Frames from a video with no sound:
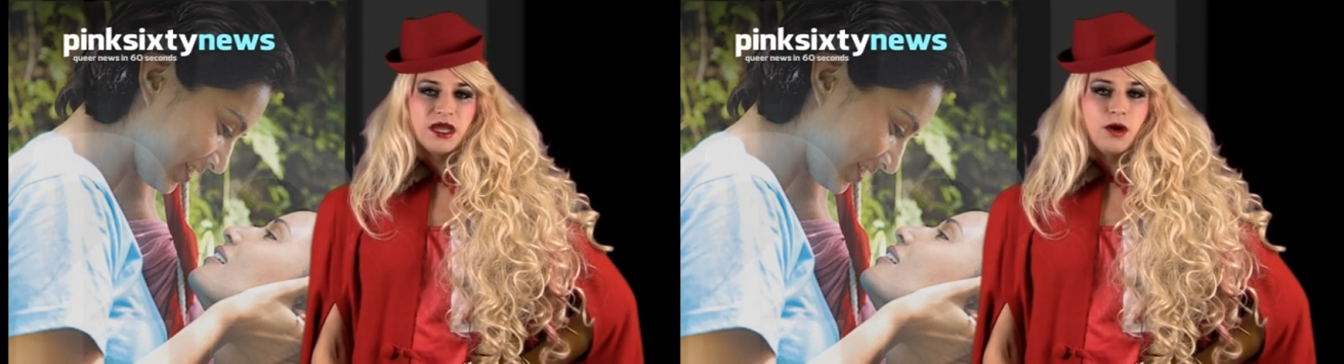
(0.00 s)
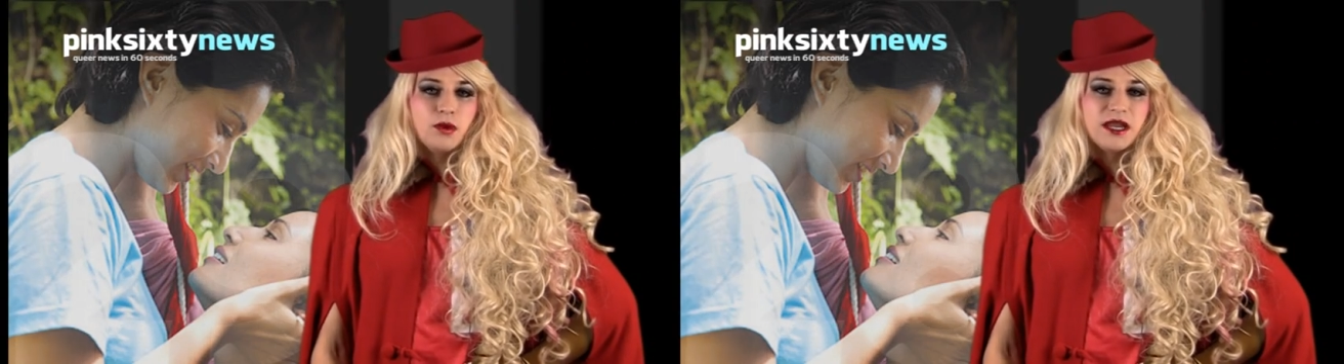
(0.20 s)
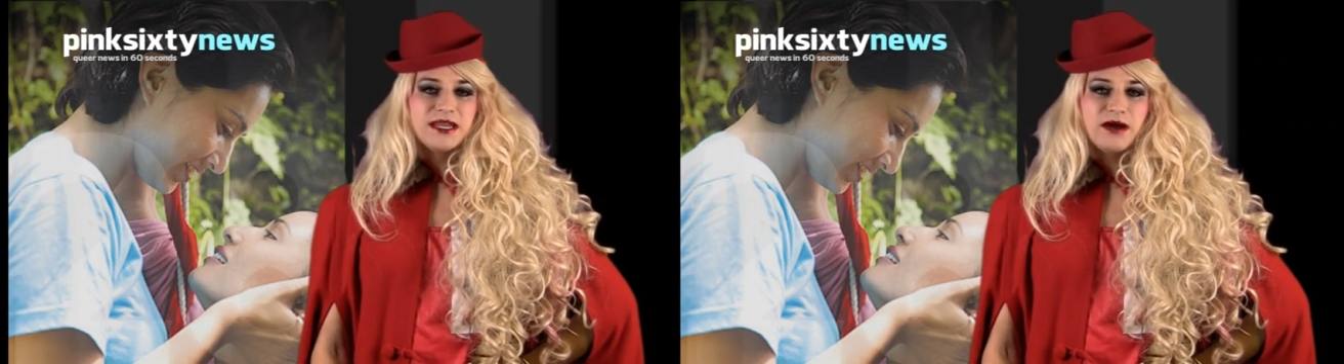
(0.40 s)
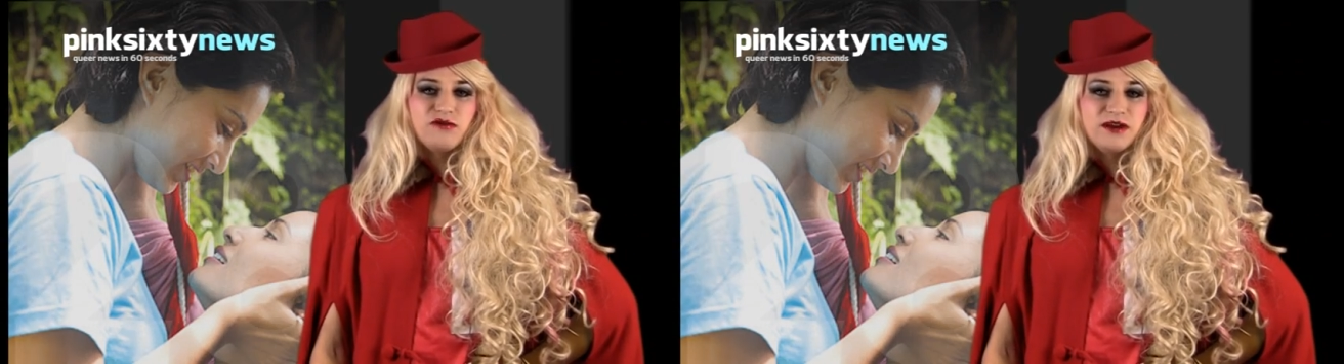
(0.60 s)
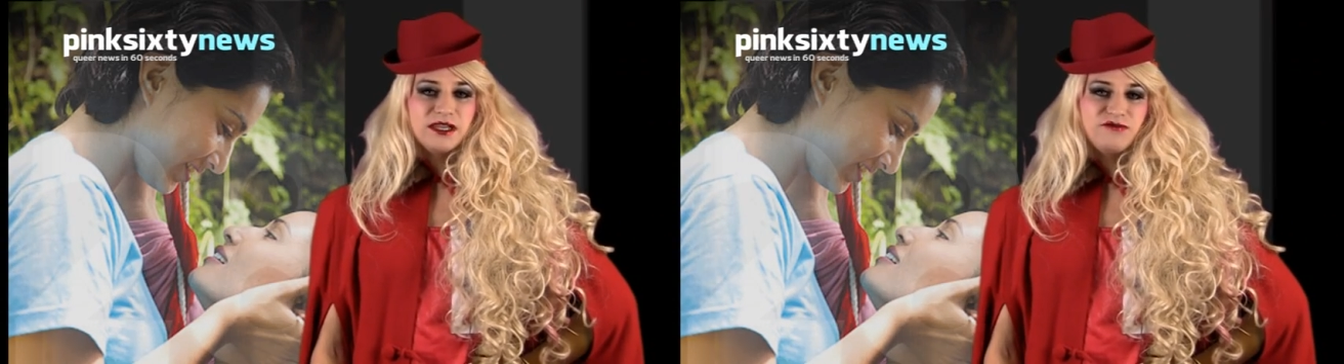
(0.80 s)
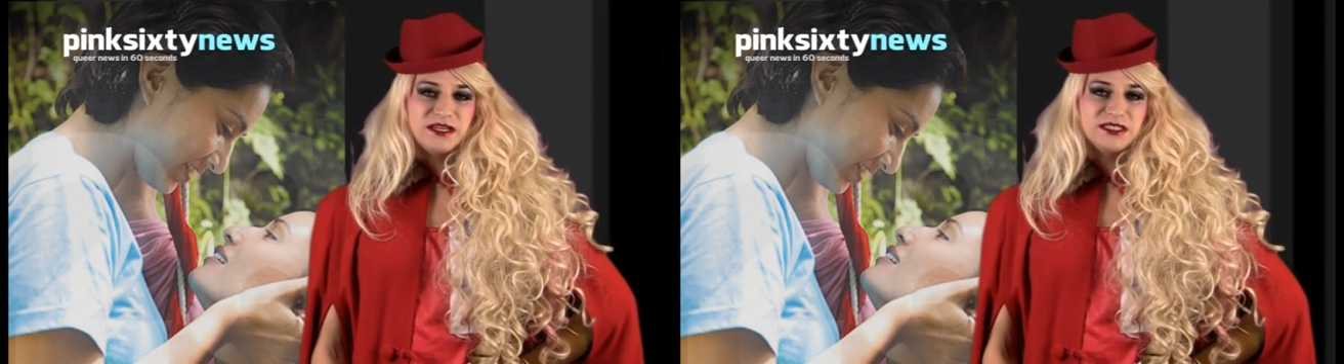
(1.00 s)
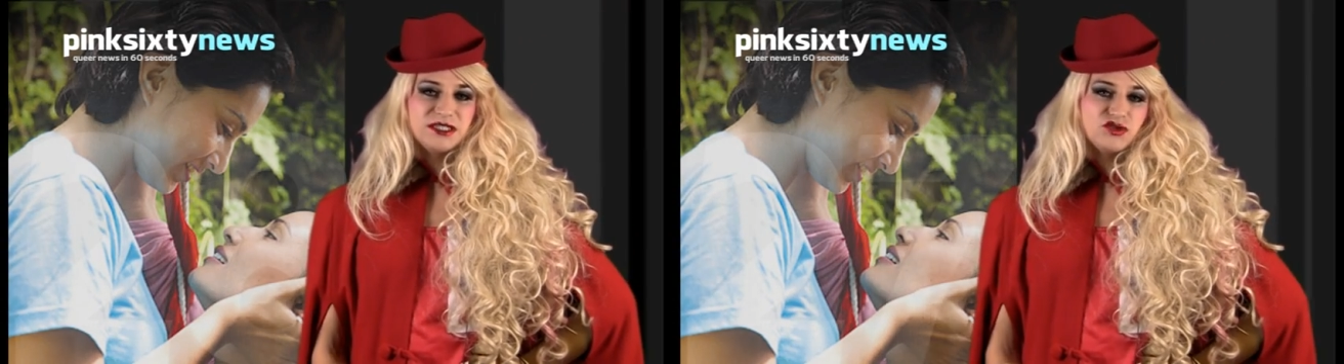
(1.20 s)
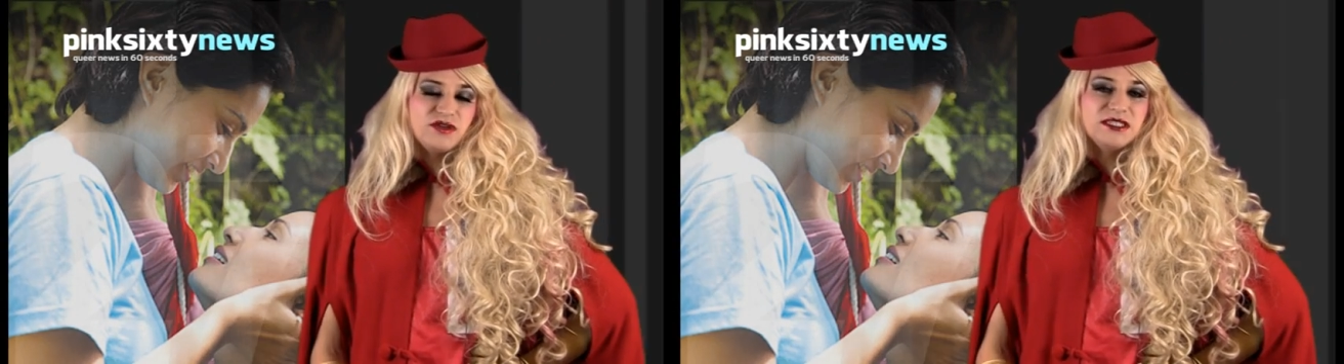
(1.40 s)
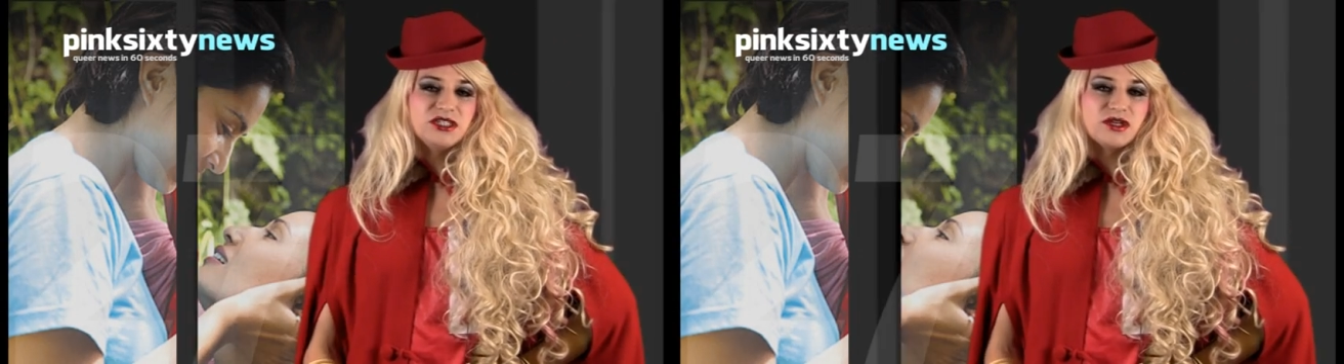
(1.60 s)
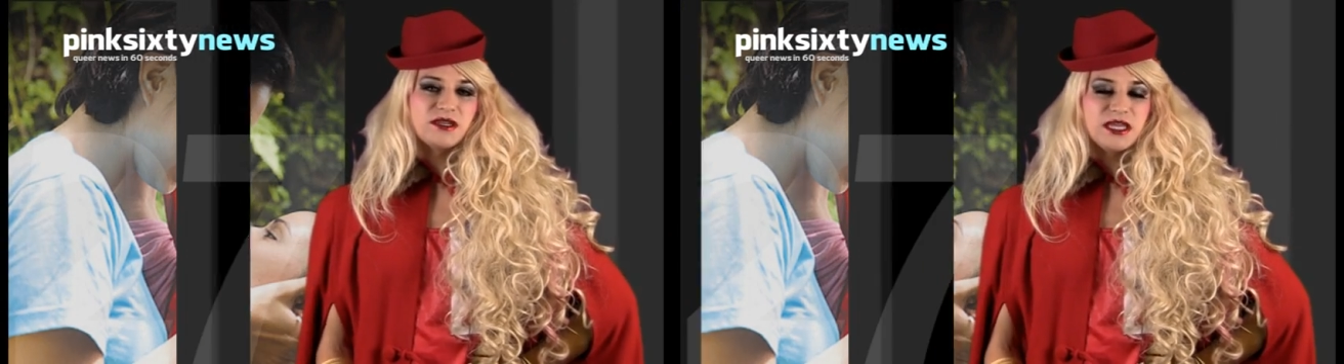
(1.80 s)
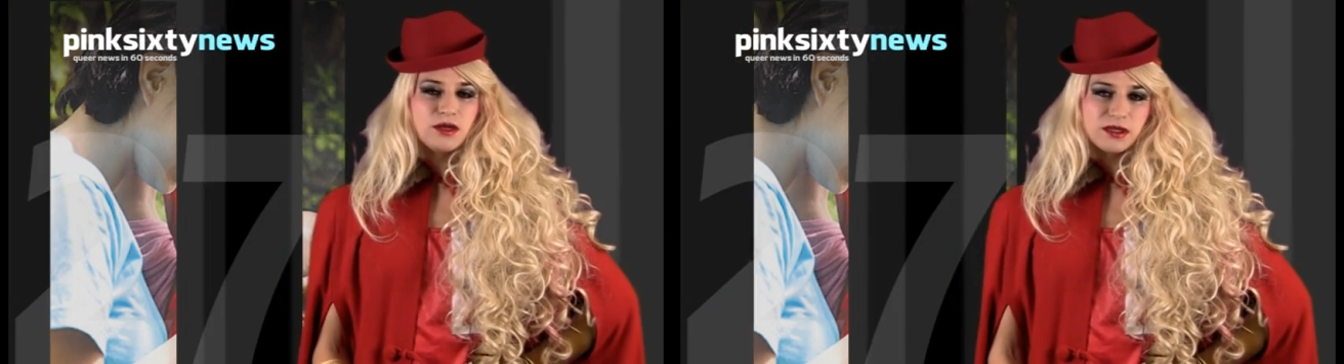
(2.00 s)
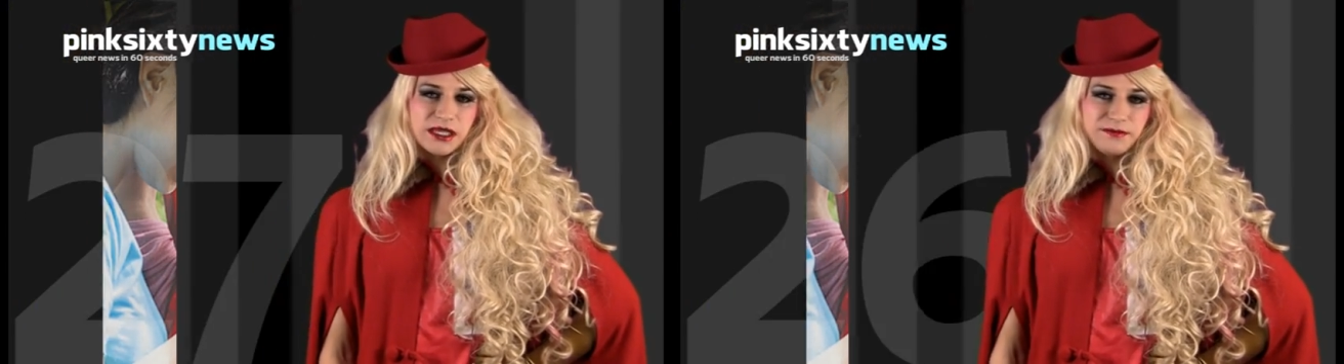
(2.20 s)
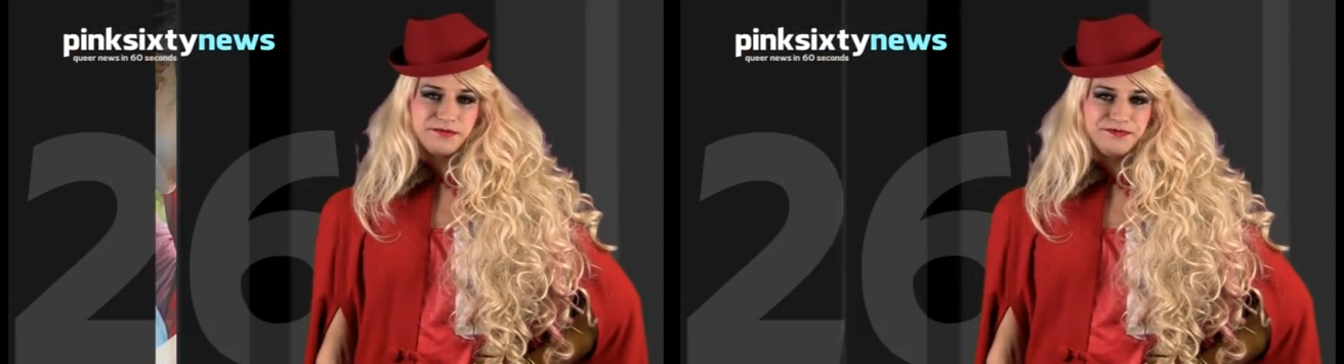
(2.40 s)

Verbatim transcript: and we are now really ready to treat each other equally."